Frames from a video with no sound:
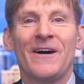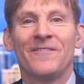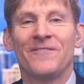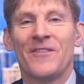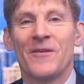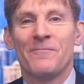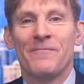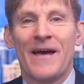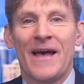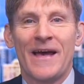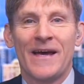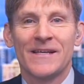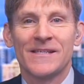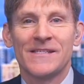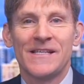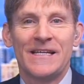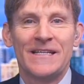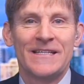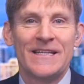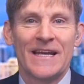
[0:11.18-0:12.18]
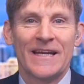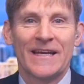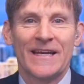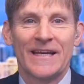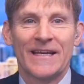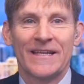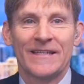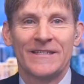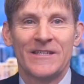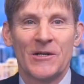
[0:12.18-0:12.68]
of the past
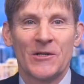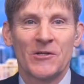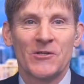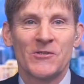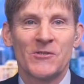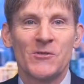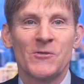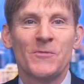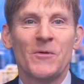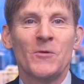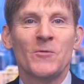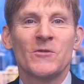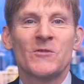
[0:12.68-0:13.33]
decade. Darryl Cuzzubbo